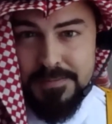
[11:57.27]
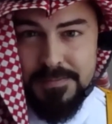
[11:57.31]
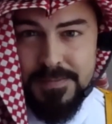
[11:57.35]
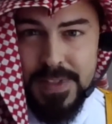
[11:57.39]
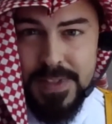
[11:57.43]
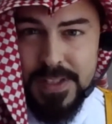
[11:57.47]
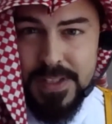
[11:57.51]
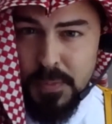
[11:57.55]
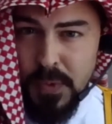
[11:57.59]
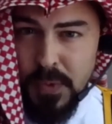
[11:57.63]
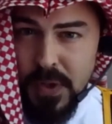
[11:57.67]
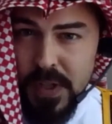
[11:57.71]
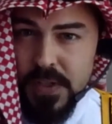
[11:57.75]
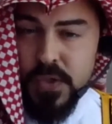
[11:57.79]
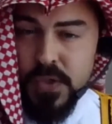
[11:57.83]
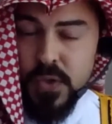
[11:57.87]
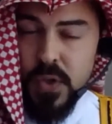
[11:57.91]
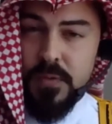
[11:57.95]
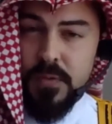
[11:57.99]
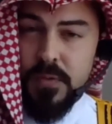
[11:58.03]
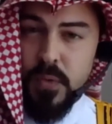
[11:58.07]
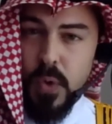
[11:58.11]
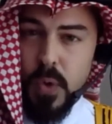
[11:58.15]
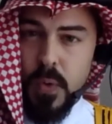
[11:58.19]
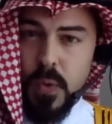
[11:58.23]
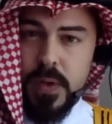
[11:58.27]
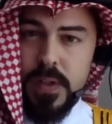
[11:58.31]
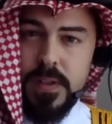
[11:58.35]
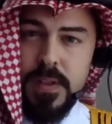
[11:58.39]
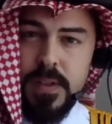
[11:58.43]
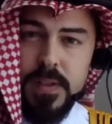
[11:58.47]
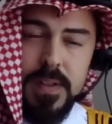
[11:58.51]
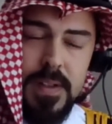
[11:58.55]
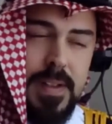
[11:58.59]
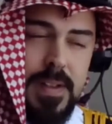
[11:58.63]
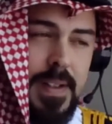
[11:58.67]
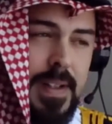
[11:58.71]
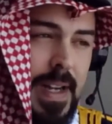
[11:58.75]
It's pretty straightforward.
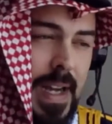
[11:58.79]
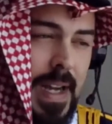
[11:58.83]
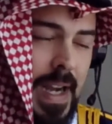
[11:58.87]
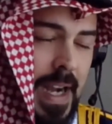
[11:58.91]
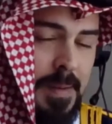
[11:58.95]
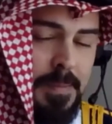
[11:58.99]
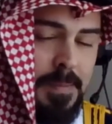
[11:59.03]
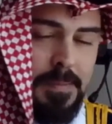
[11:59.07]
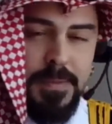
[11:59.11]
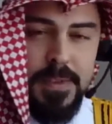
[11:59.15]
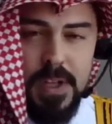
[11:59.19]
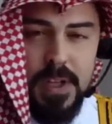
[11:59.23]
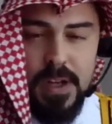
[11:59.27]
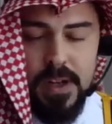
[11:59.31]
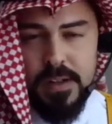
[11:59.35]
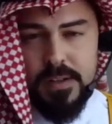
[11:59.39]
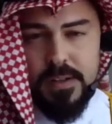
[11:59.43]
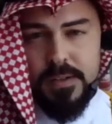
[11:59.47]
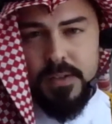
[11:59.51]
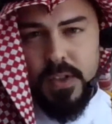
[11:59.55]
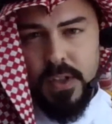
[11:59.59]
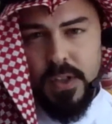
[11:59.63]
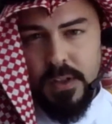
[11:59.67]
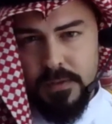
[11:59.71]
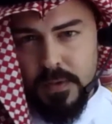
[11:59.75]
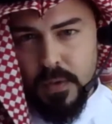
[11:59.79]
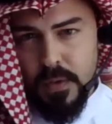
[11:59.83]
I'm not a tough